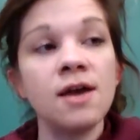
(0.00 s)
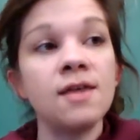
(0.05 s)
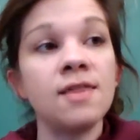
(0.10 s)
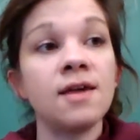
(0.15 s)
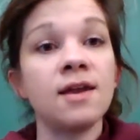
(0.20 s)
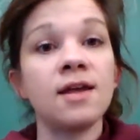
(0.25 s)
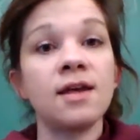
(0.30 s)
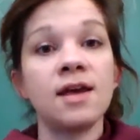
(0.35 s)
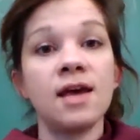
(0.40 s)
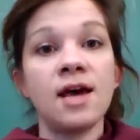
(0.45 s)

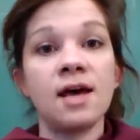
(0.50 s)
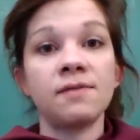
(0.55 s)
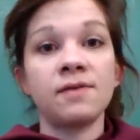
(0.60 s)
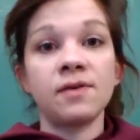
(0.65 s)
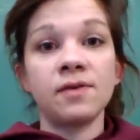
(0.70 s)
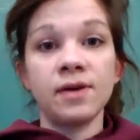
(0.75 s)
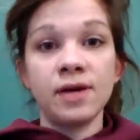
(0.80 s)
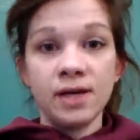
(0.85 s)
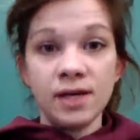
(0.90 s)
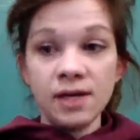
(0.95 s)
then I have it
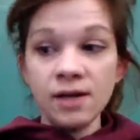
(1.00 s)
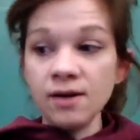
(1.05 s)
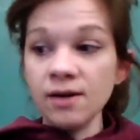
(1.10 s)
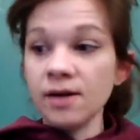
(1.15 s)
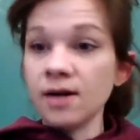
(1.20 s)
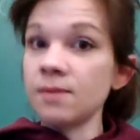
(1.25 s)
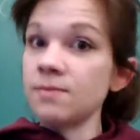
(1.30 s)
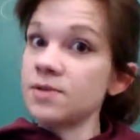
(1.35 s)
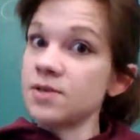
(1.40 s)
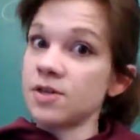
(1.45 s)
right here,
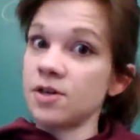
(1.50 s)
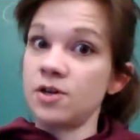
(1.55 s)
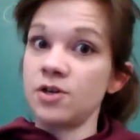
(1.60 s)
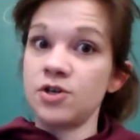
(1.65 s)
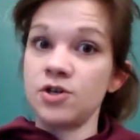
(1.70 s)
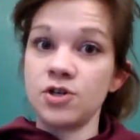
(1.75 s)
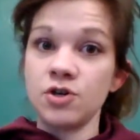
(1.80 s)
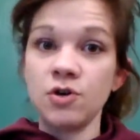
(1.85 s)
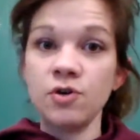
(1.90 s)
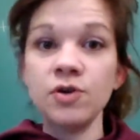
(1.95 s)
and I'm just going to
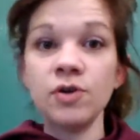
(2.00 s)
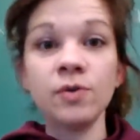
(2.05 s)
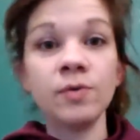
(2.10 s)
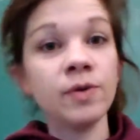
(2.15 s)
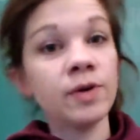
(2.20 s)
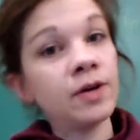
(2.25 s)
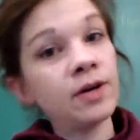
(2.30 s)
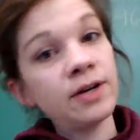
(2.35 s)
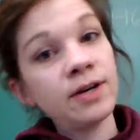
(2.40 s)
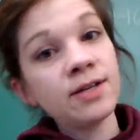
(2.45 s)
show you
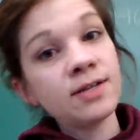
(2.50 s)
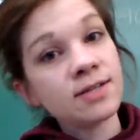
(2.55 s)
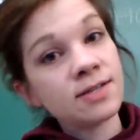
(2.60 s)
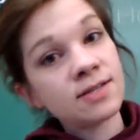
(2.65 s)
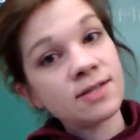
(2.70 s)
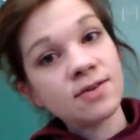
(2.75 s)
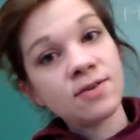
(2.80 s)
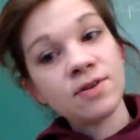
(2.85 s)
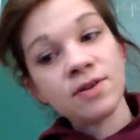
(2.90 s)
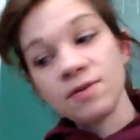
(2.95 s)
where it is
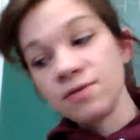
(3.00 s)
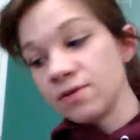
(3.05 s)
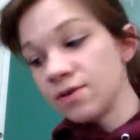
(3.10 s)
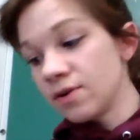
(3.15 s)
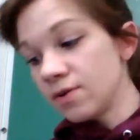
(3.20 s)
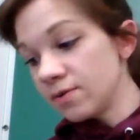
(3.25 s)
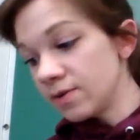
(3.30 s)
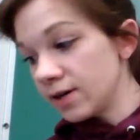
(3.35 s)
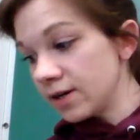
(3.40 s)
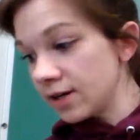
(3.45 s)
so you
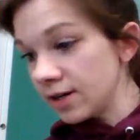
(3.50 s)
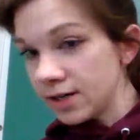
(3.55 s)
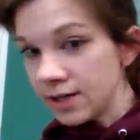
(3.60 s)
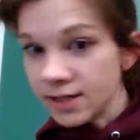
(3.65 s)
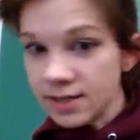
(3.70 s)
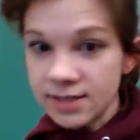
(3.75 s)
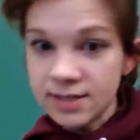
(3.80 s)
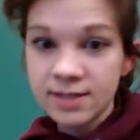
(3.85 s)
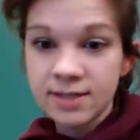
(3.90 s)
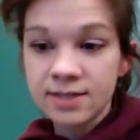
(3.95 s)
know where it
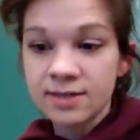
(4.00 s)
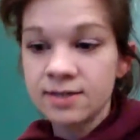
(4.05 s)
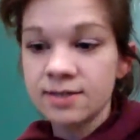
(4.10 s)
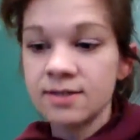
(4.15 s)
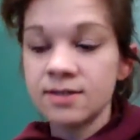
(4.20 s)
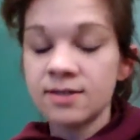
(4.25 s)
is.